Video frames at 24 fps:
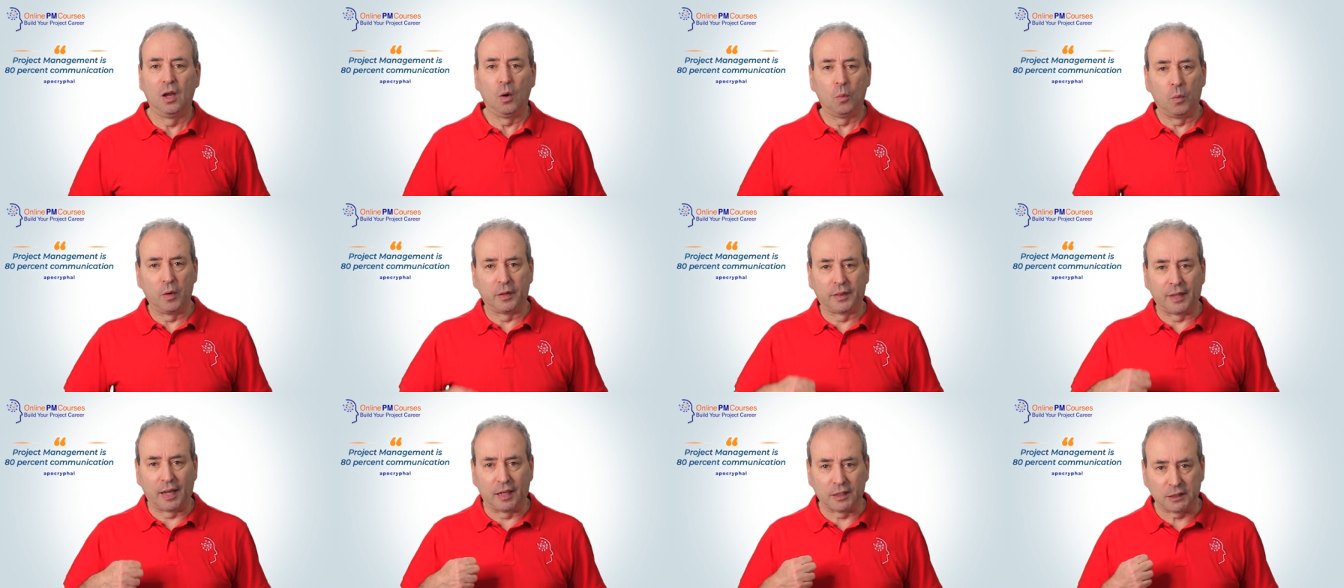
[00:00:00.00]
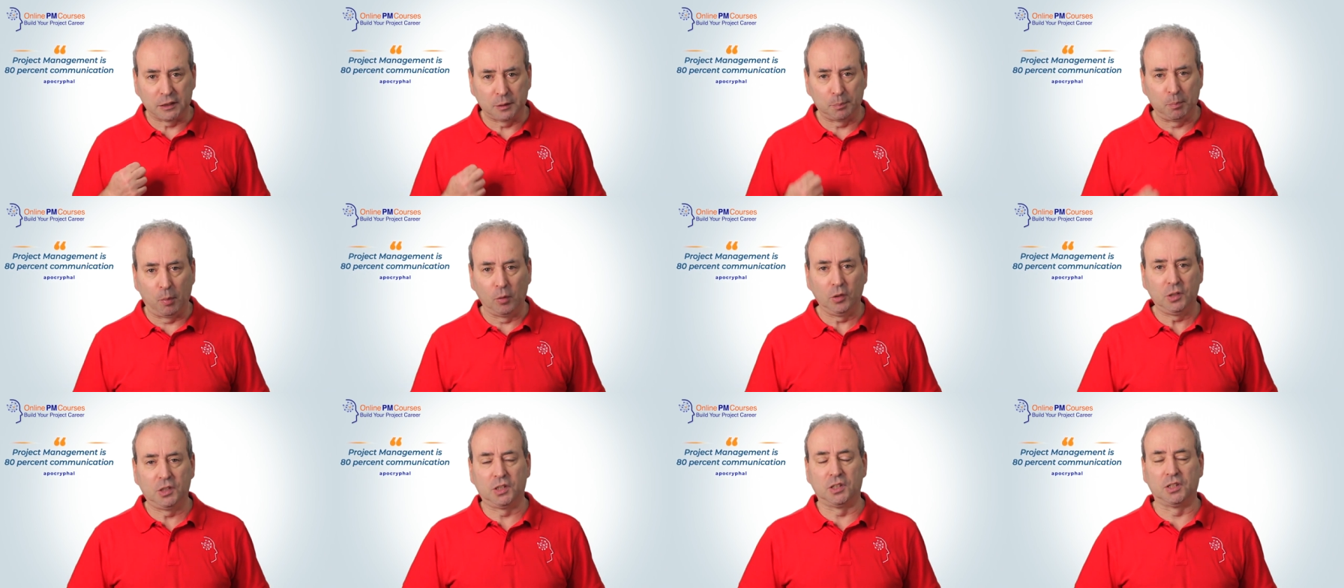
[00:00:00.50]
with our
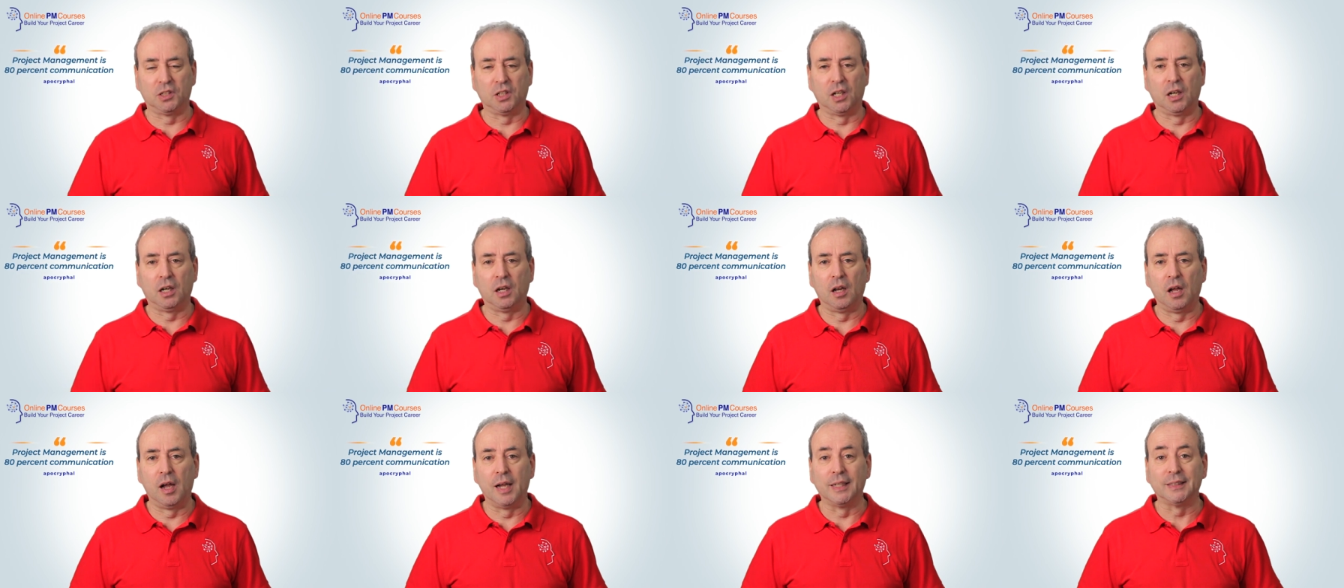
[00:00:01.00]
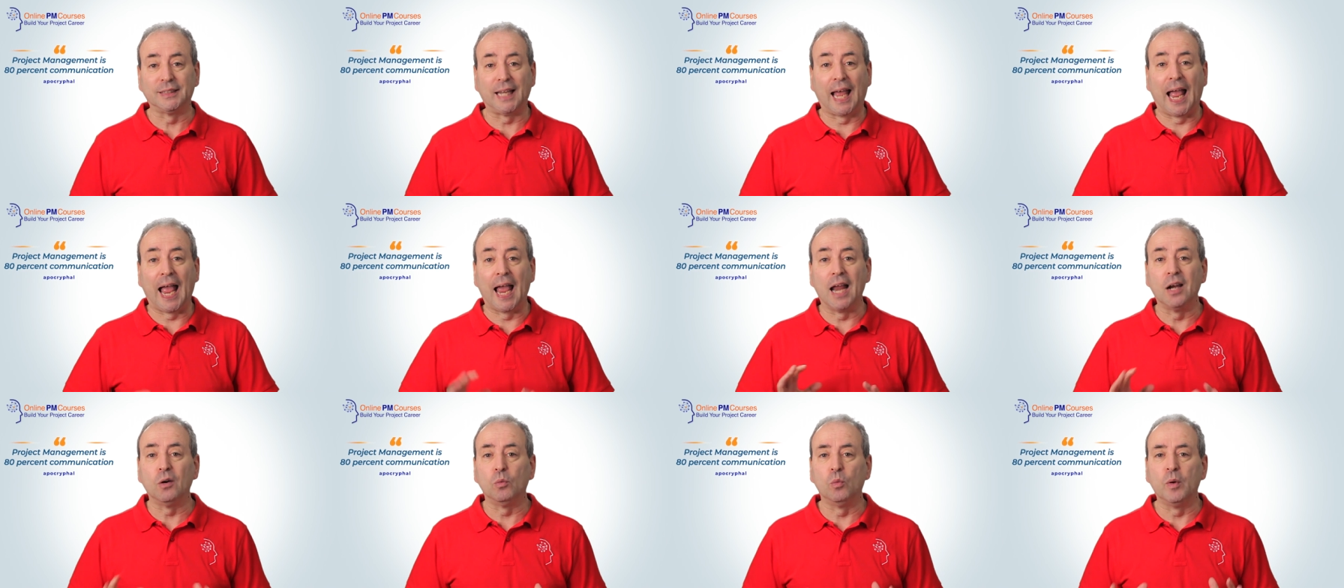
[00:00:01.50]
sponsors and clients
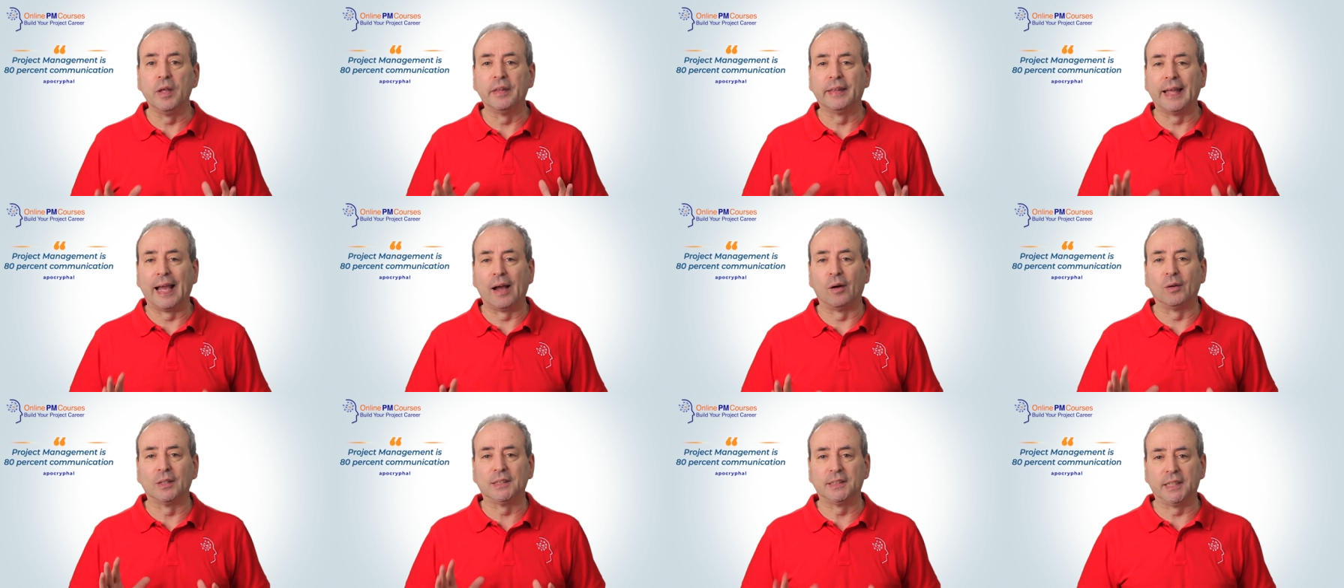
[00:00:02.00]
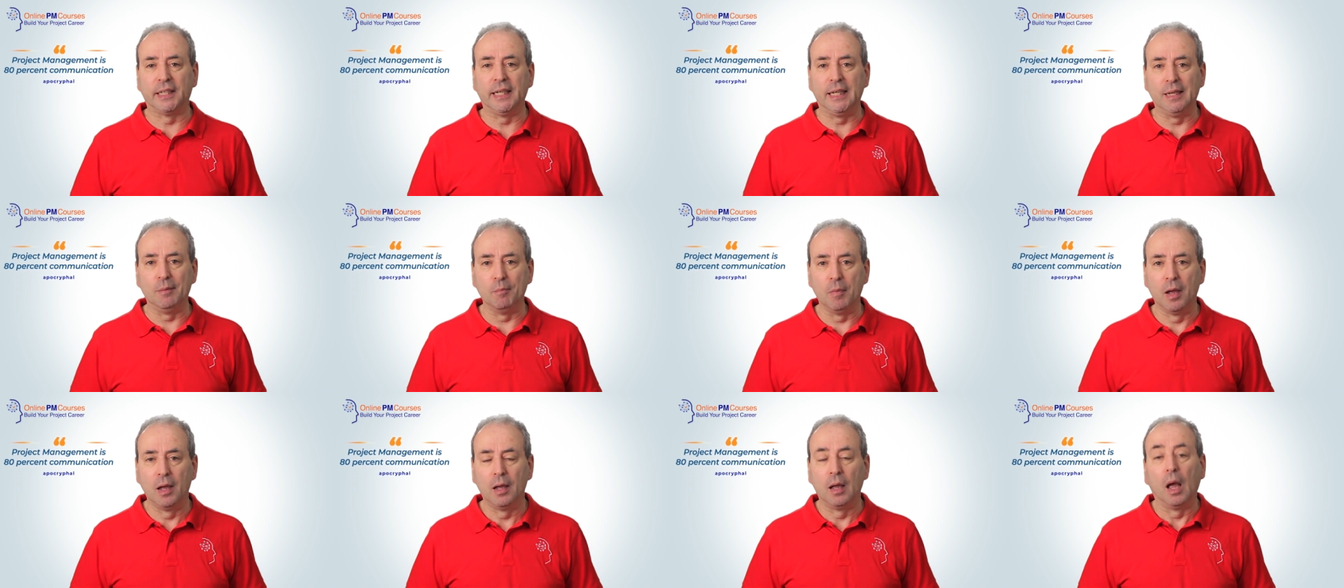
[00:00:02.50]
and with our
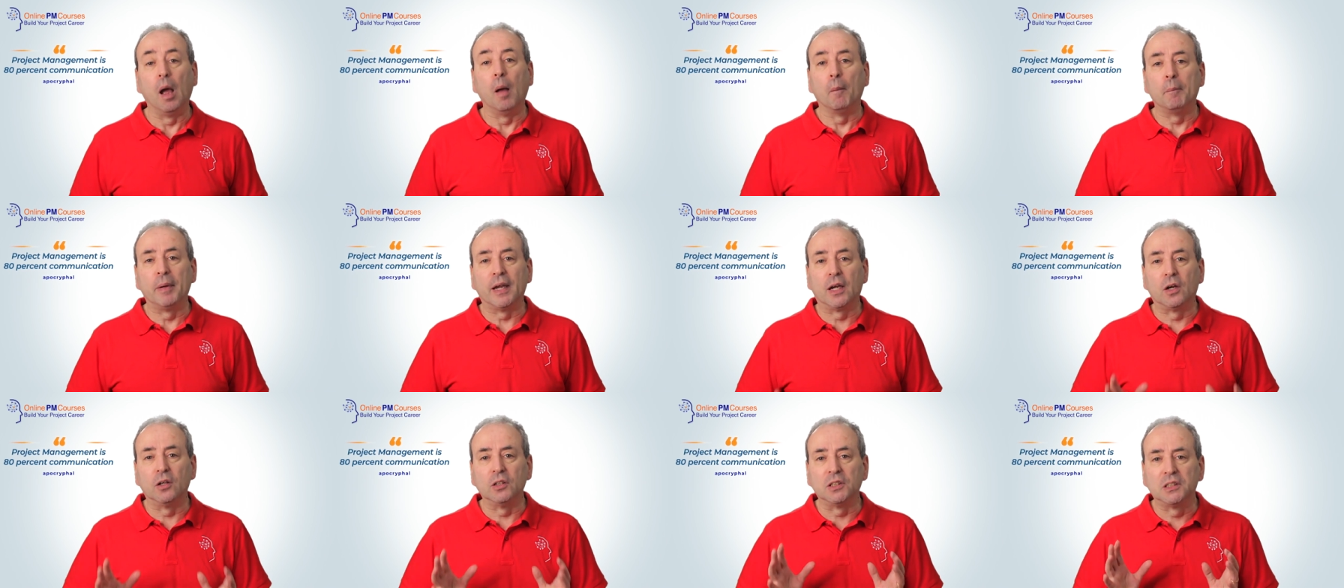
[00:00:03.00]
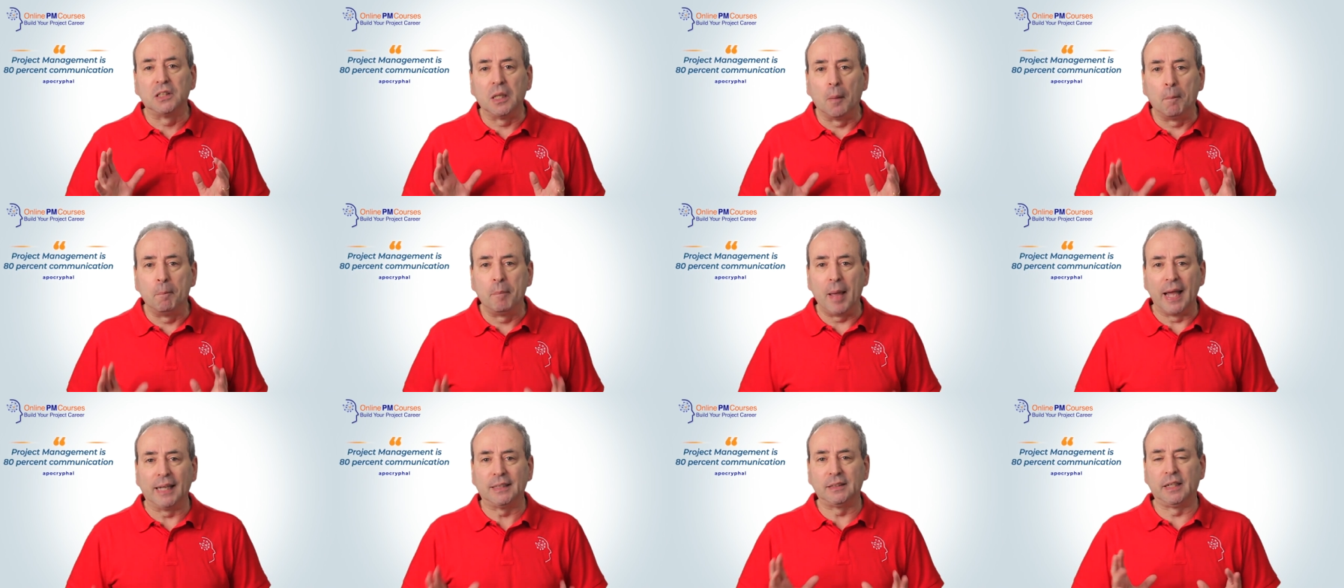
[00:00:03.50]
team because the
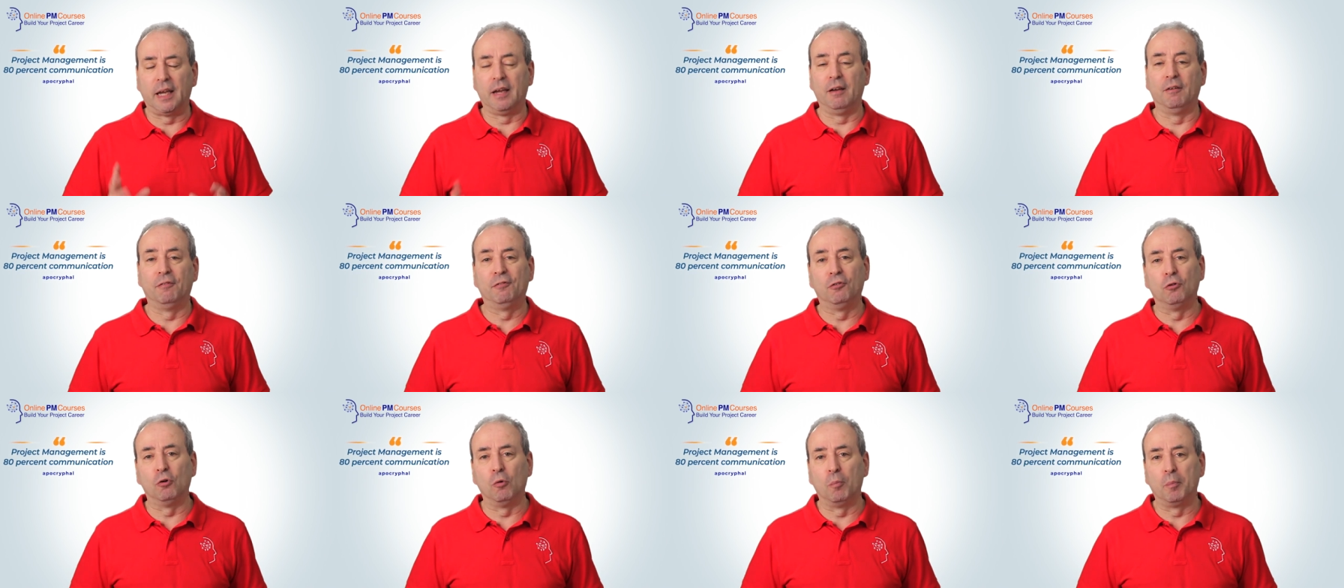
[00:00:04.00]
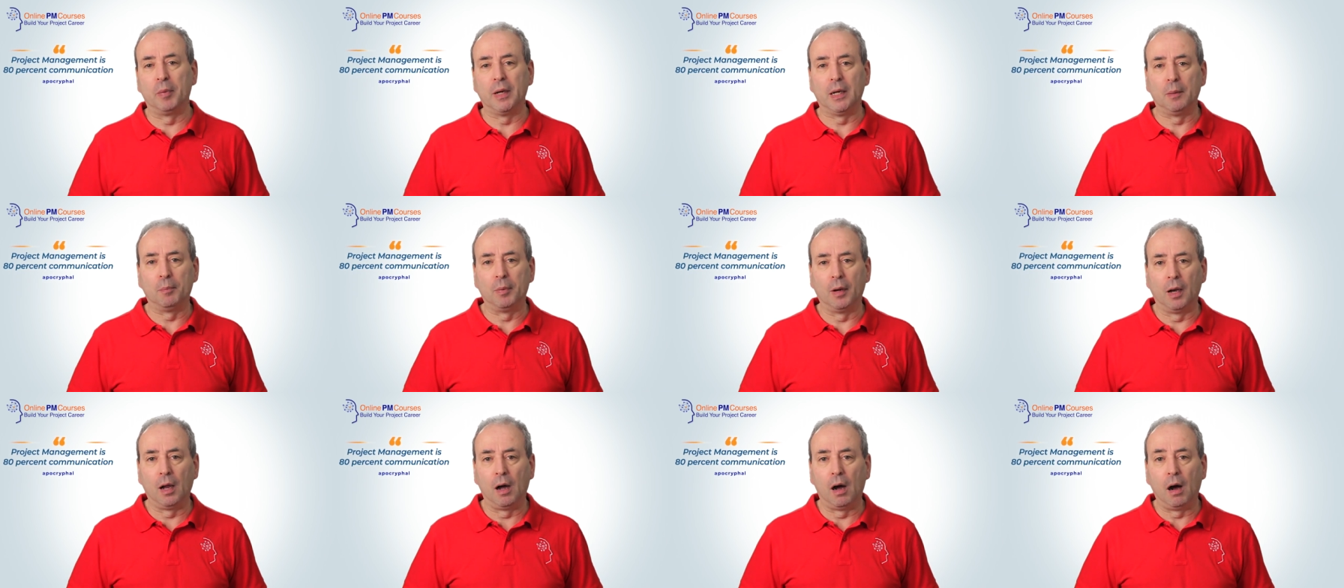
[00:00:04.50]
better informed
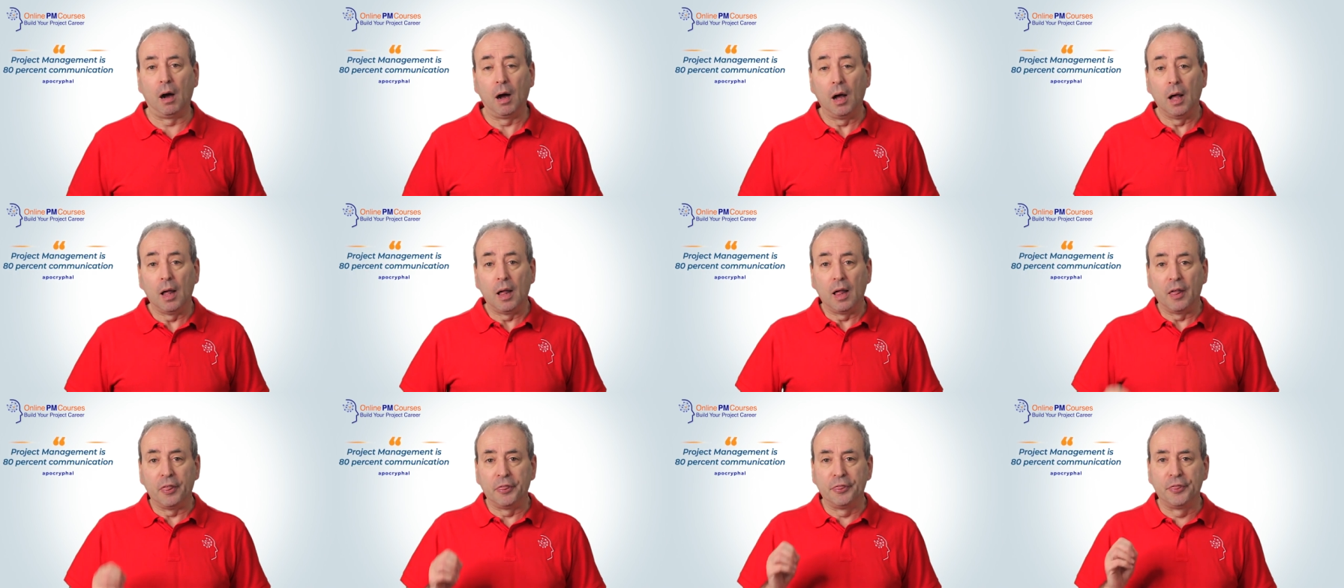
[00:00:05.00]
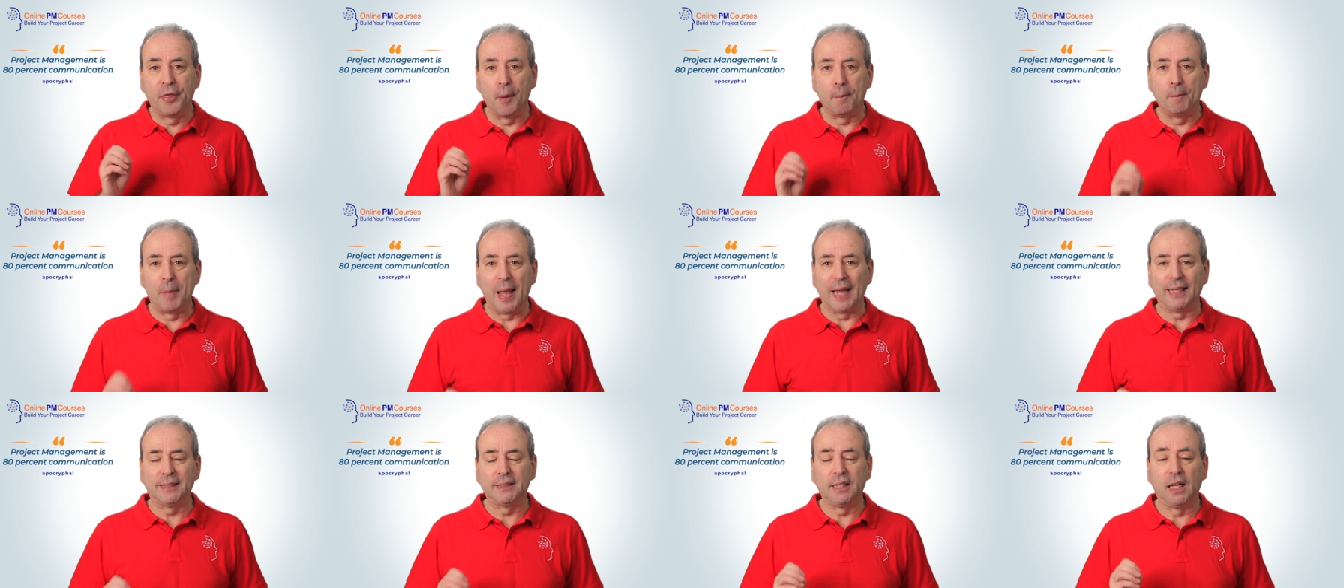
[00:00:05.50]
people are, the
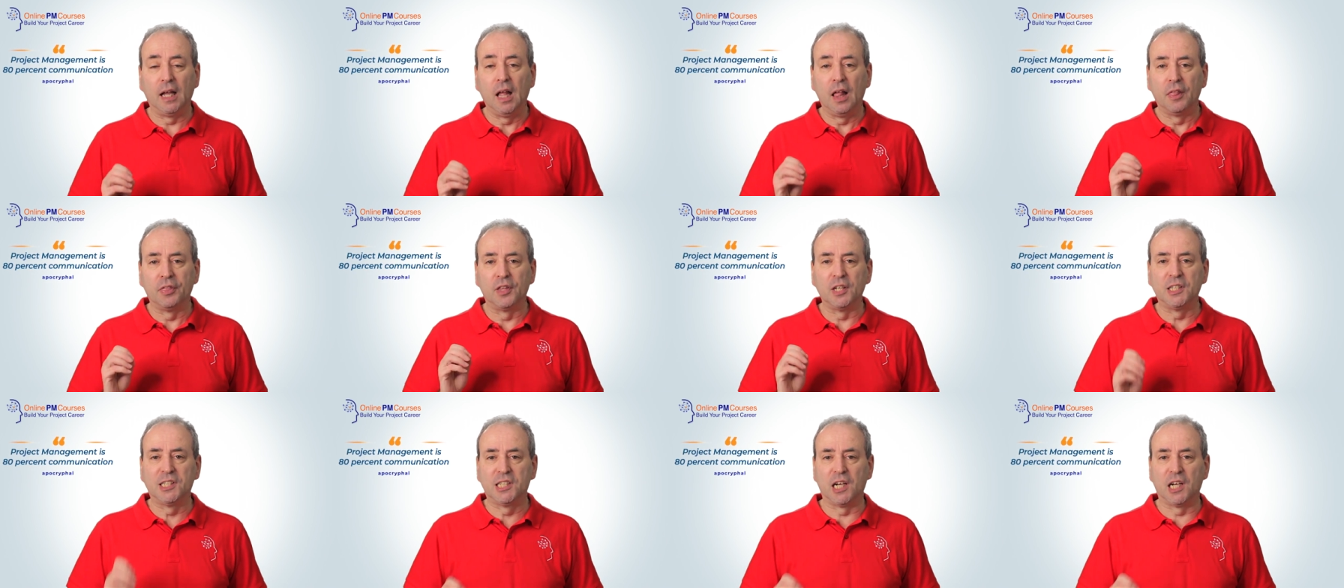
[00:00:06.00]
better the